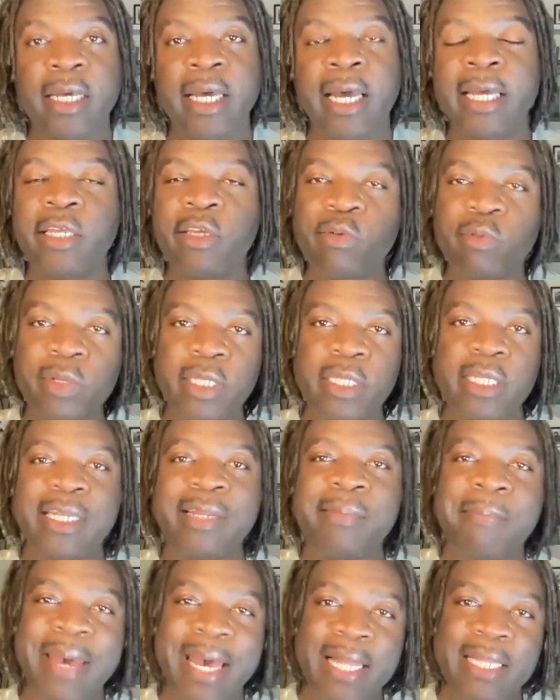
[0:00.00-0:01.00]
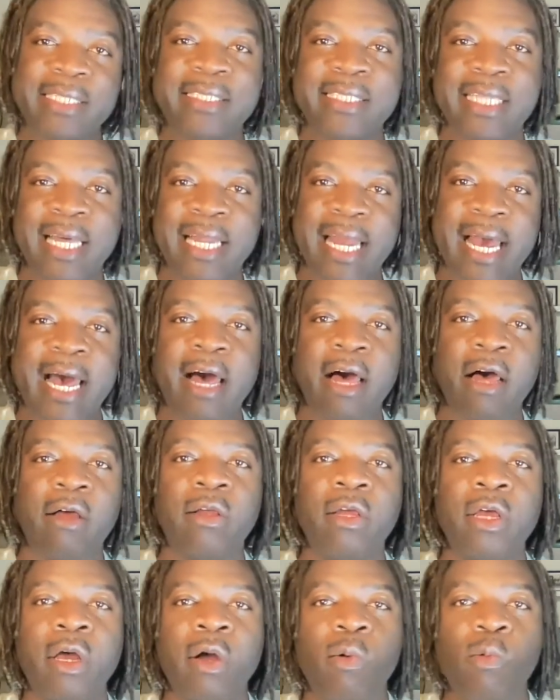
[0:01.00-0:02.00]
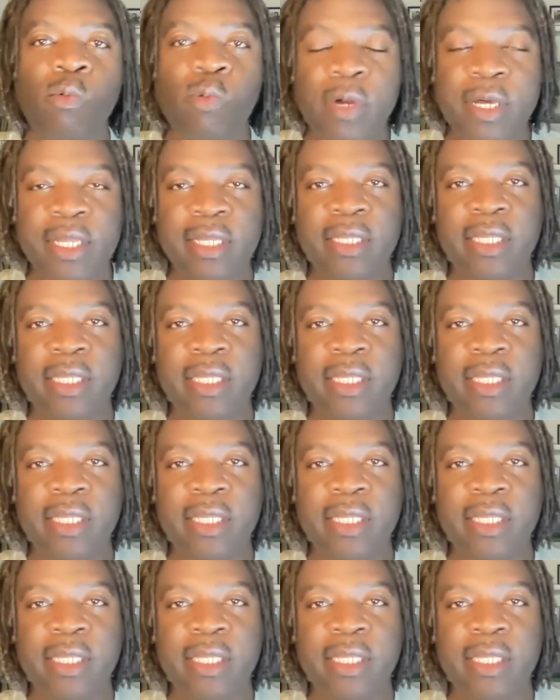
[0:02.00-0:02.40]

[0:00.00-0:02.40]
And you really need to balance that out with